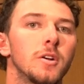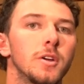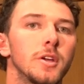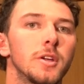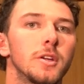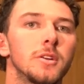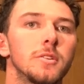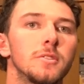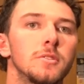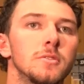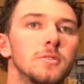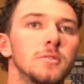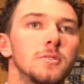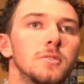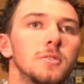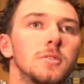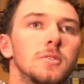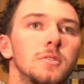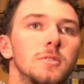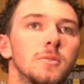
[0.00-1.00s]
Like,
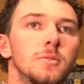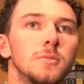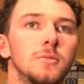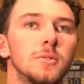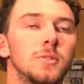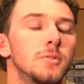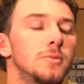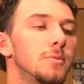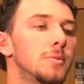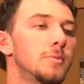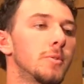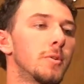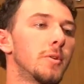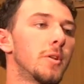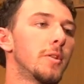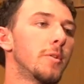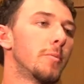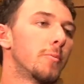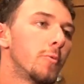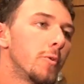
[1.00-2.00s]
we
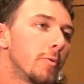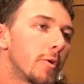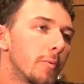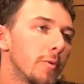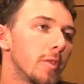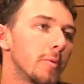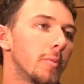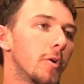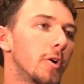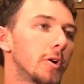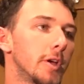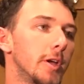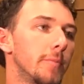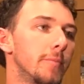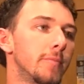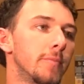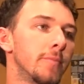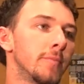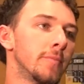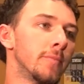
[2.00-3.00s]
want to win the ball game.
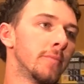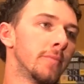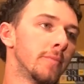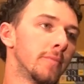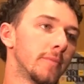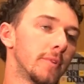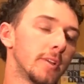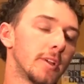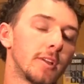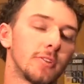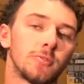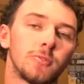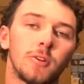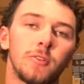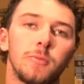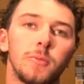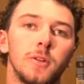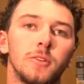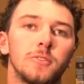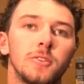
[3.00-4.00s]
That's where
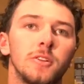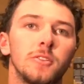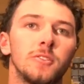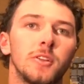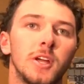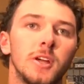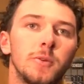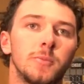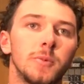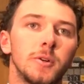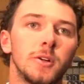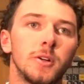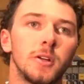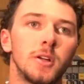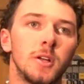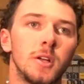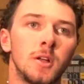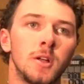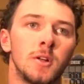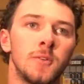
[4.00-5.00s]
everybody's heads at. But
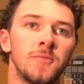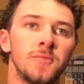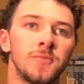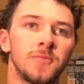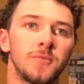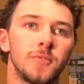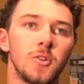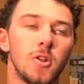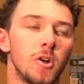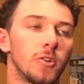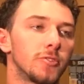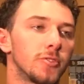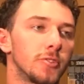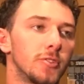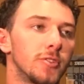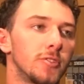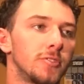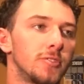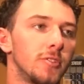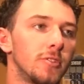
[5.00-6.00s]
you know, it's early
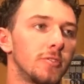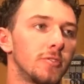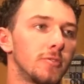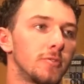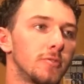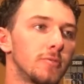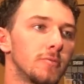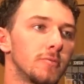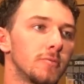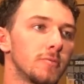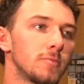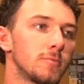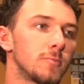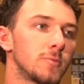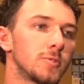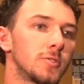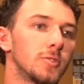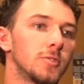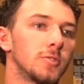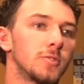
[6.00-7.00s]
in the season.
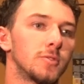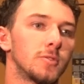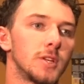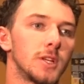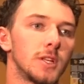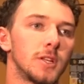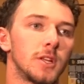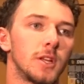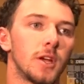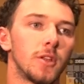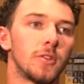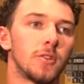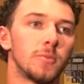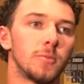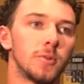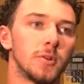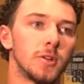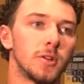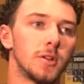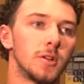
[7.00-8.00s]
We're still getting together,
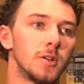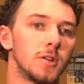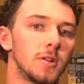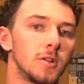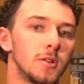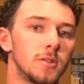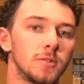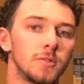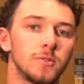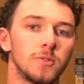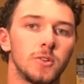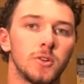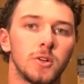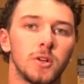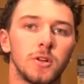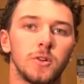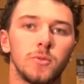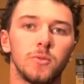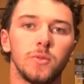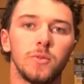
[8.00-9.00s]
but you
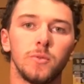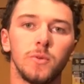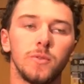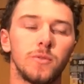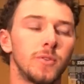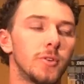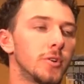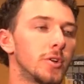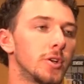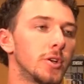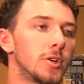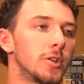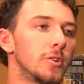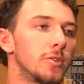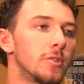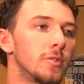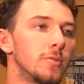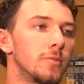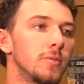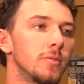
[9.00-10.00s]
know, we feel good.
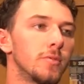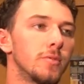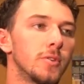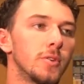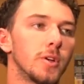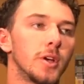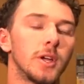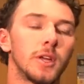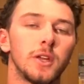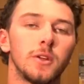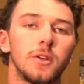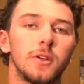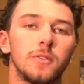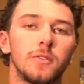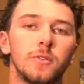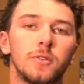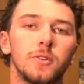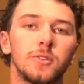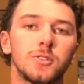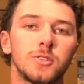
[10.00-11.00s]
We feel like we
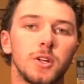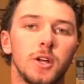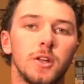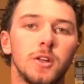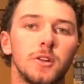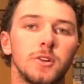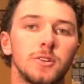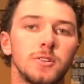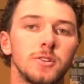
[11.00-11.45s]
have a real shot here.